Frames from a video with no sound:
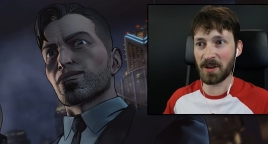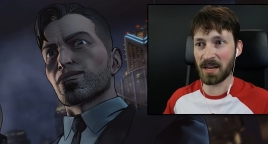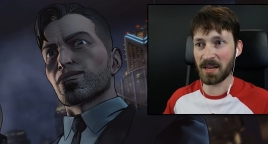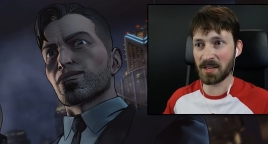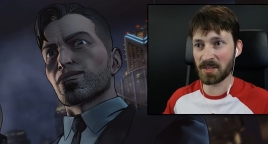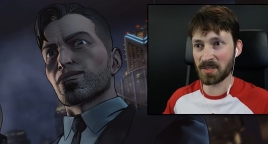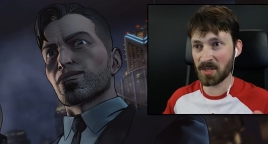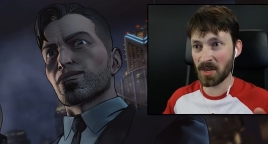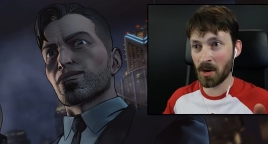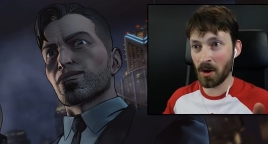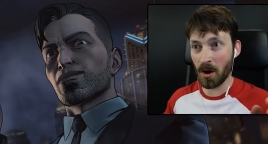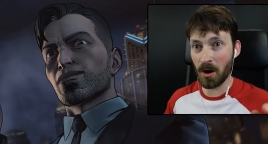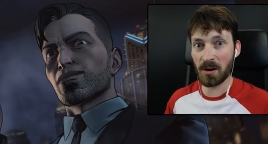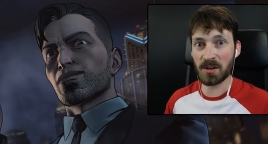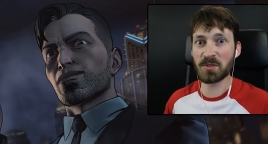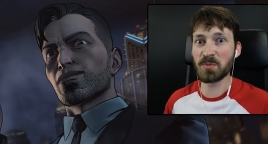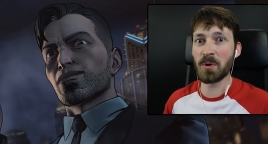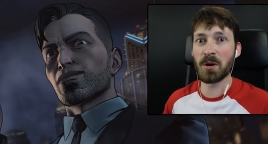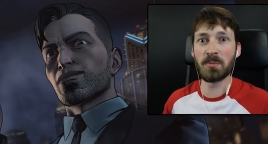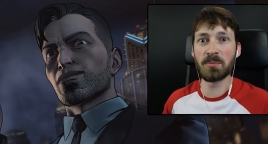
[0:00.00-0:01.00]
Speaker 1: face,
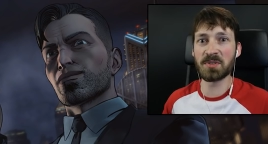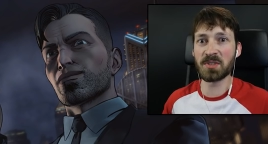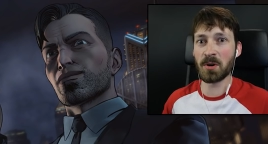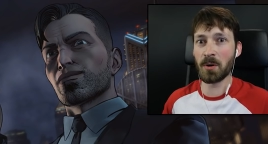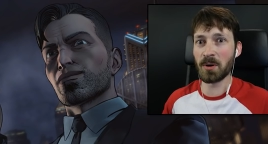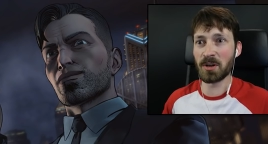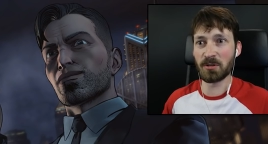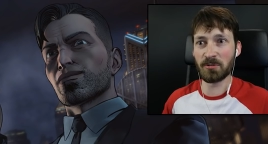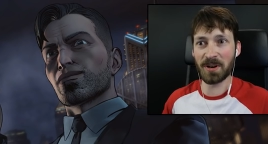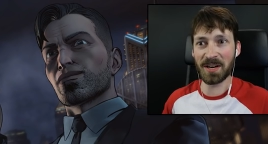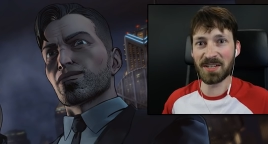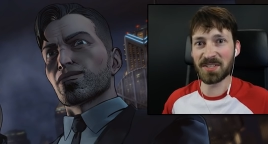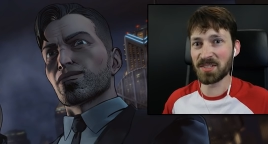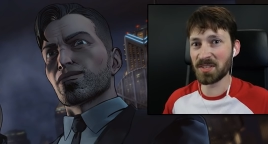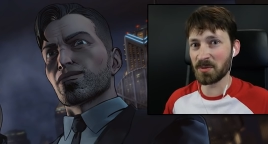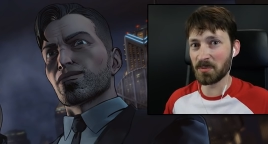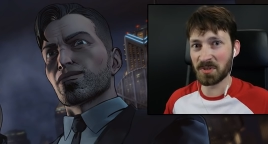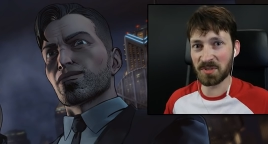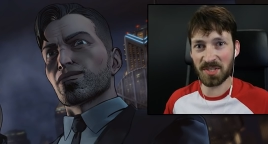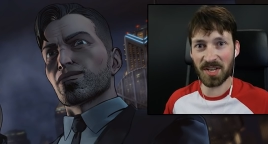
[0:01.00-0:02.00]
Oswald was going
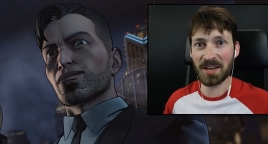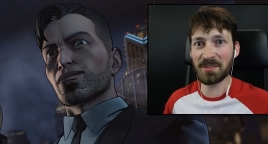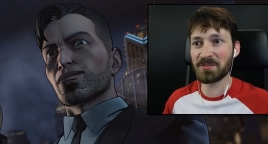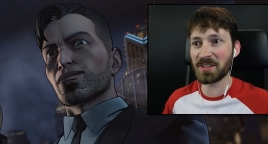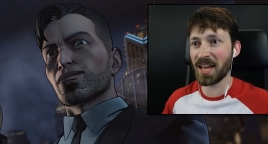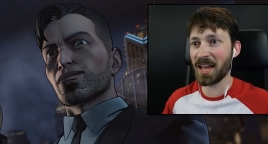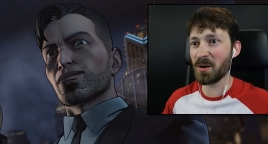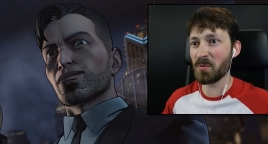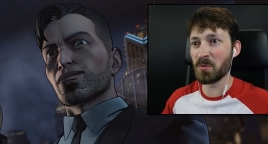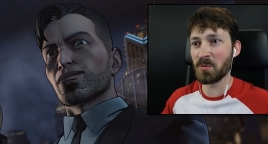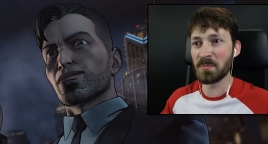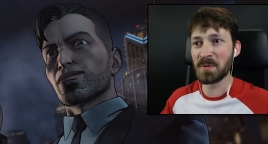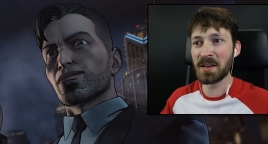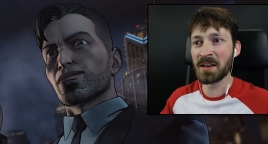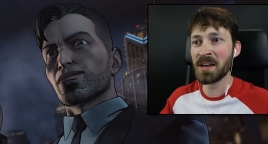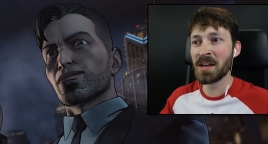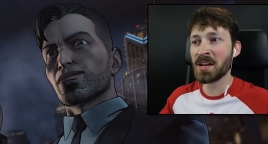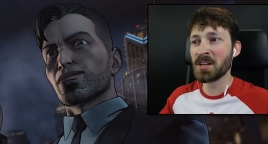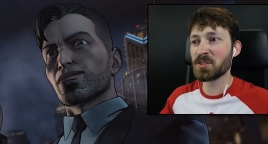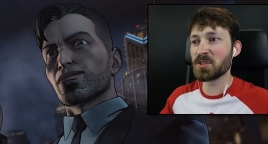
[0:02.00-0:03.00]
crazy, we saved
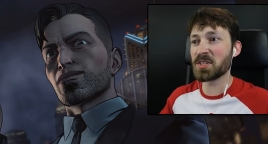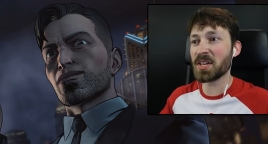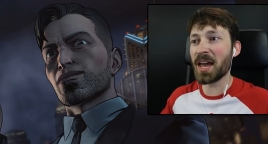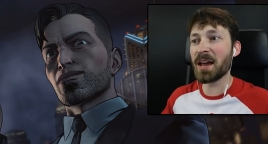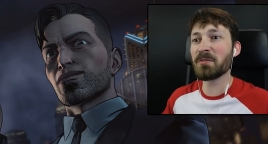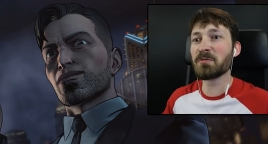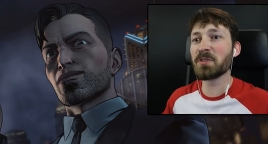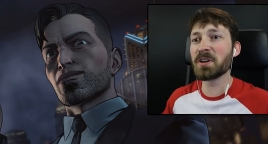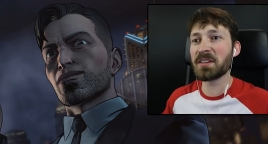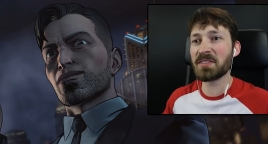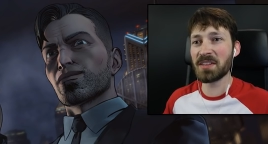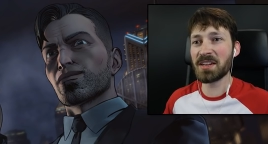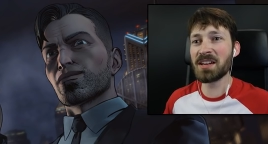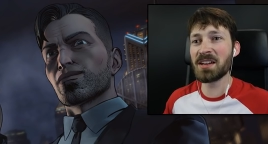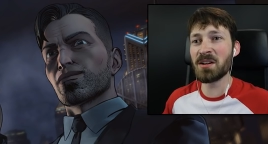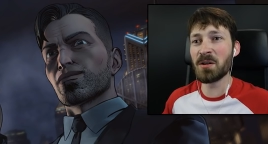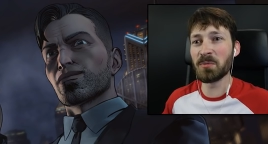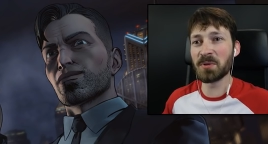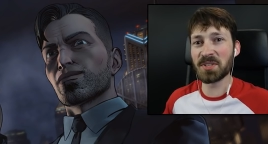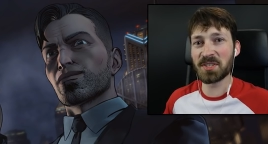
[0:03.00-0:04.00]
Catwoman, just
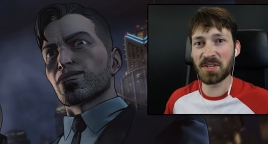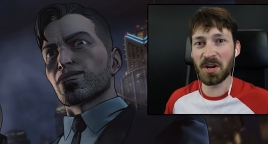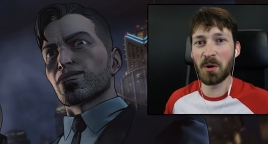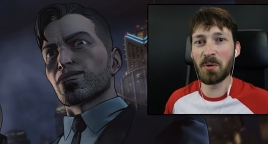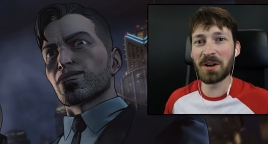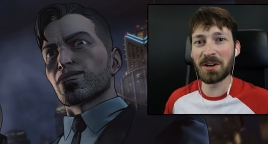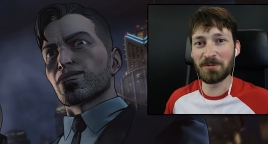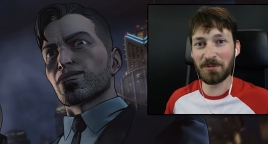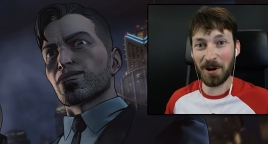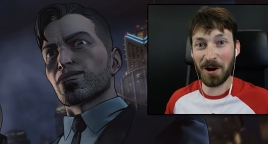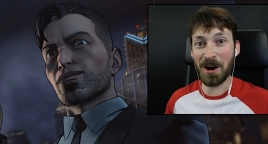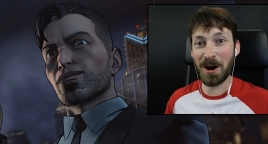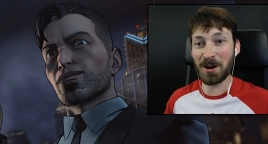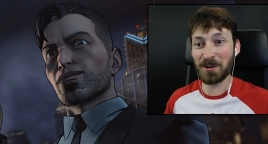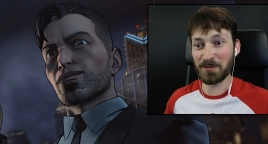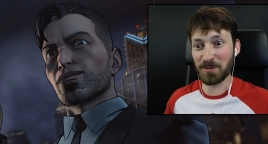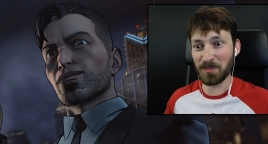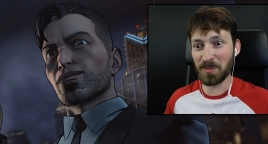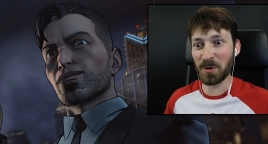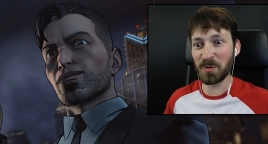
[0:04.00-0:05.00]
everything was going
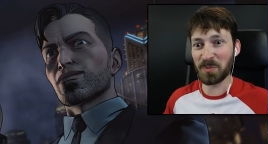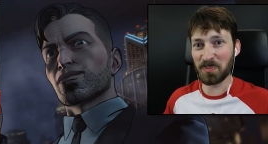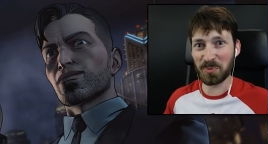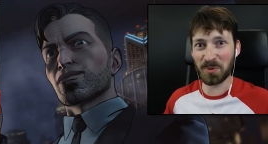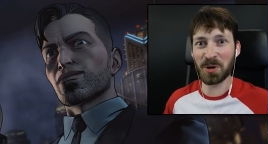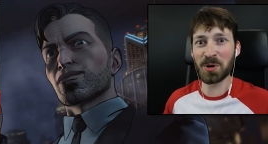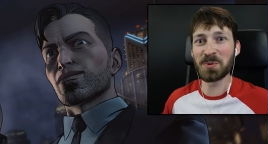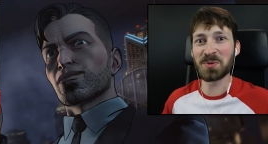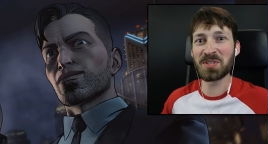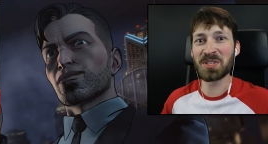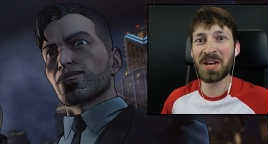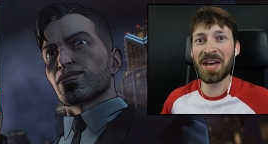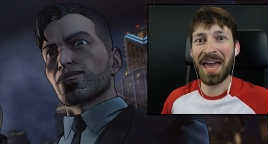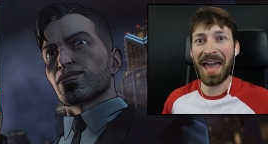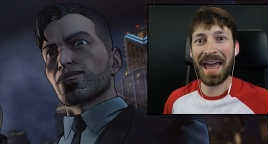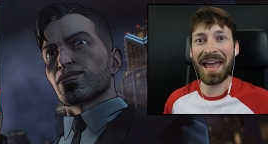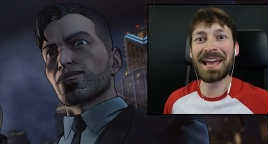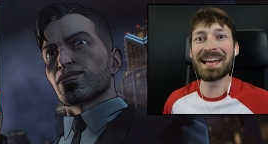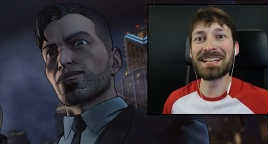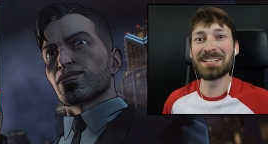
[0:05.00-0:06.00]
wrong for both Bruce
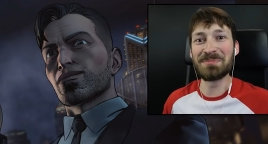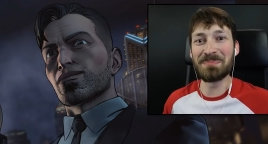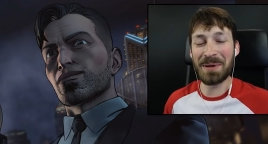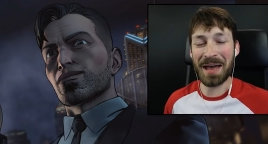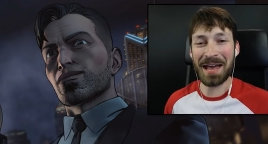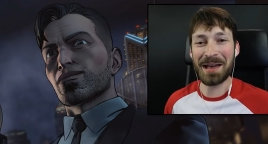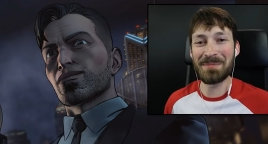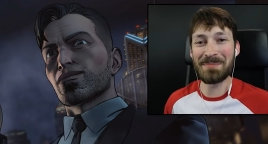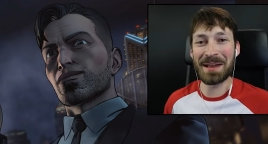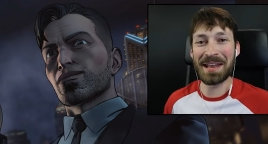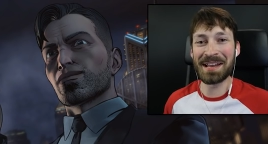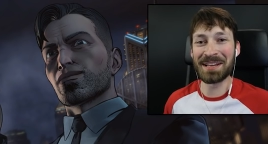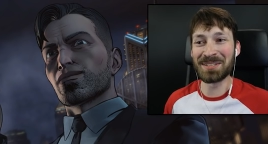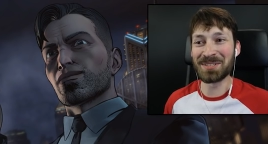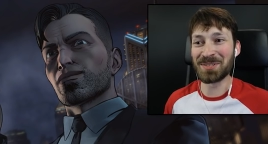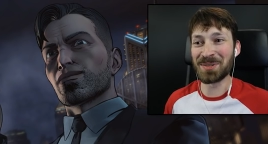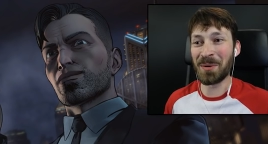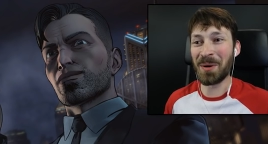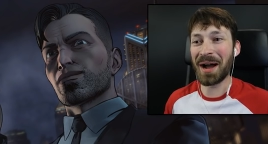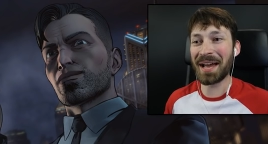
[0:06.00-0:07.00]
and
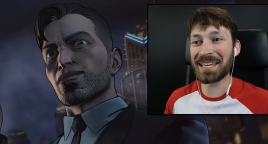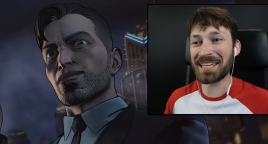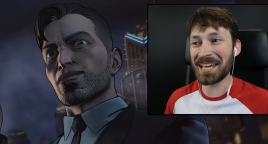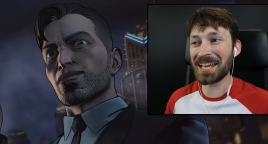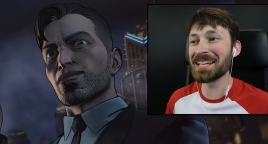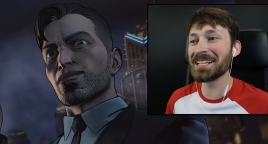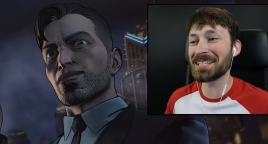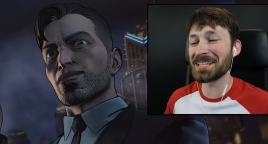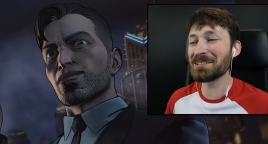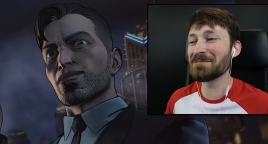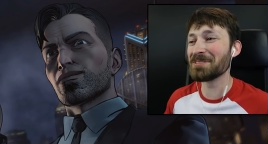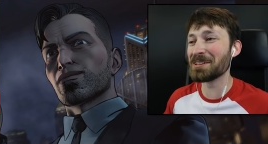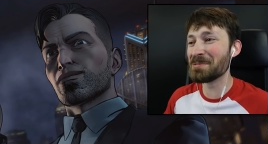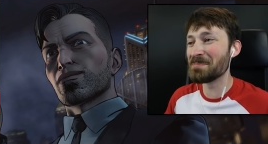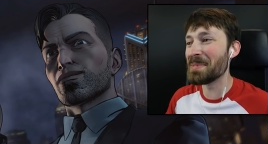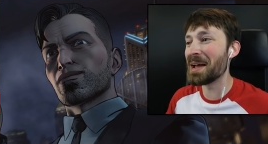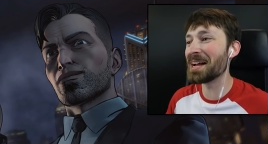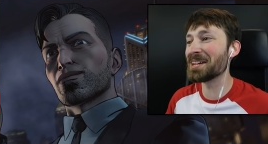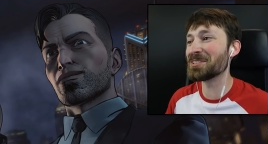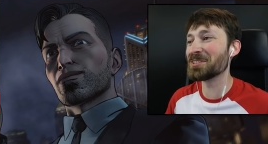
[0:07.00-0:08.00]
Batman, so I can't even
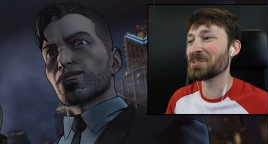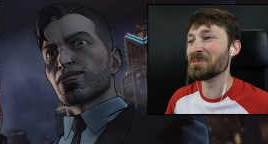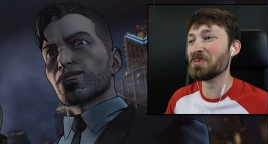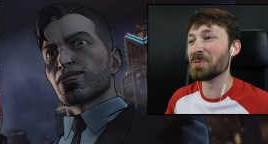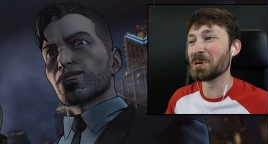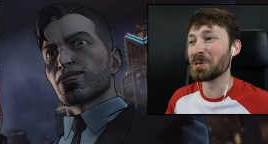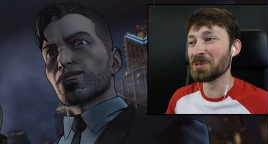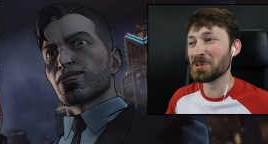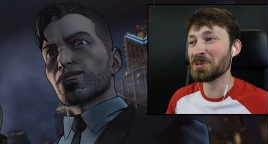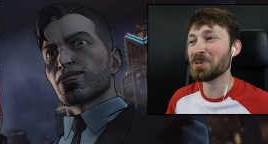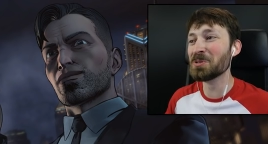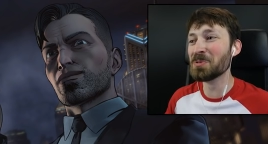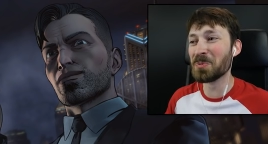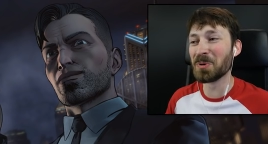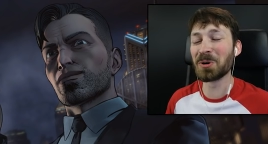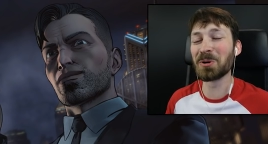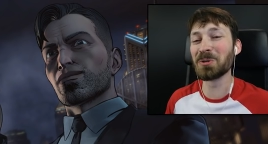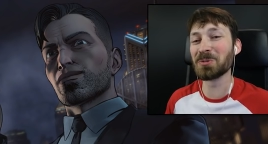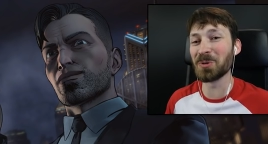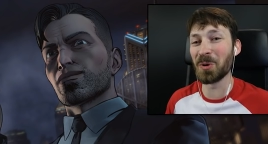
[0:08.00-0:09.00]
imagine what New
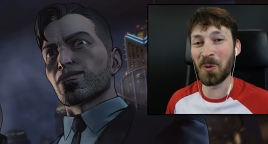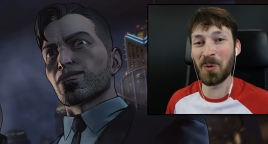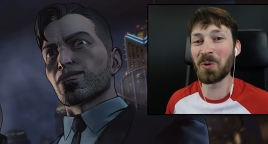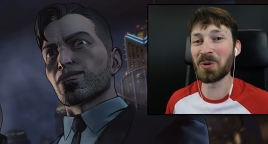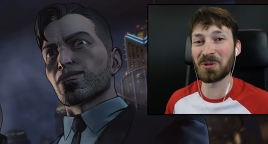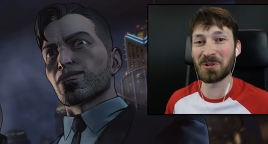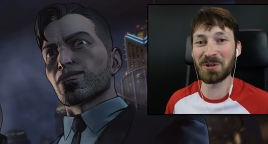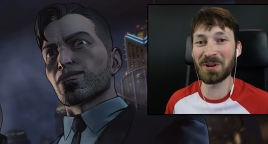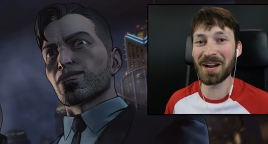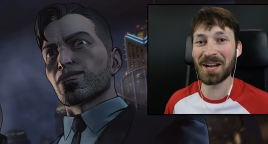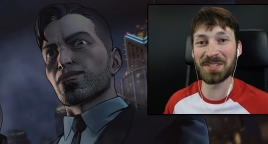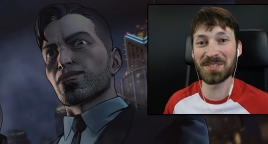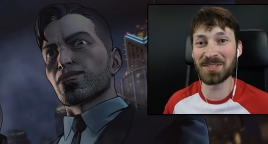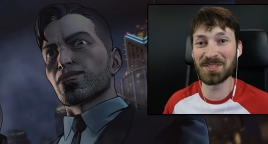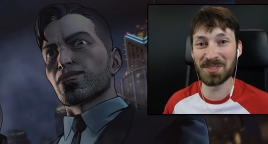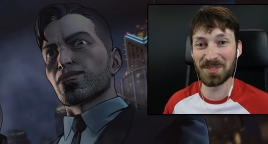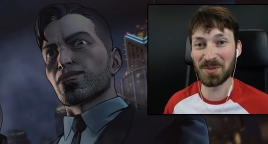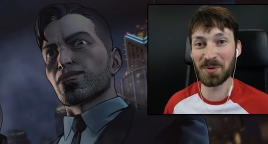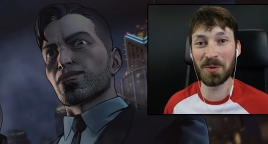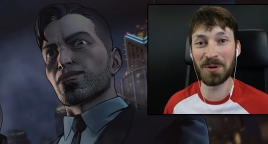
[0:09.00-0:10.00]
World Order has
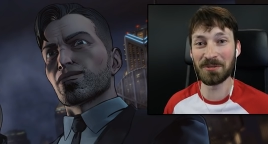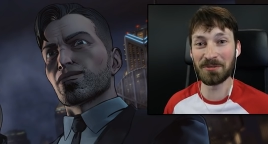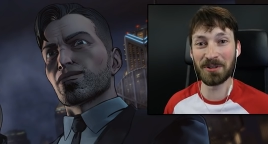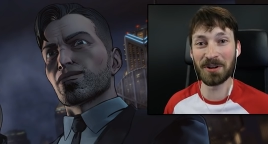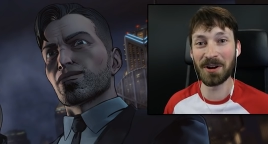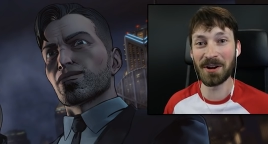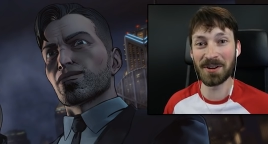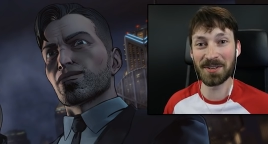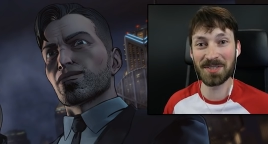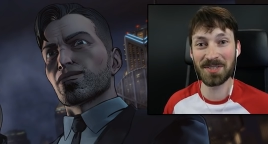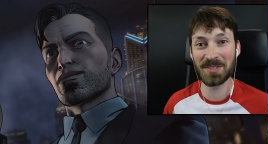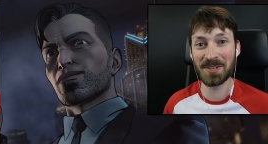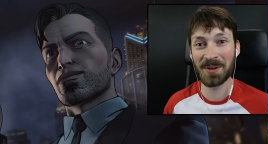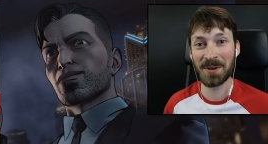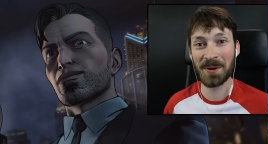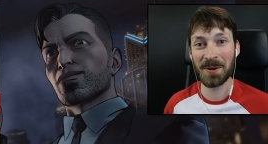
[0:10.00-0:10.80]
in store for us.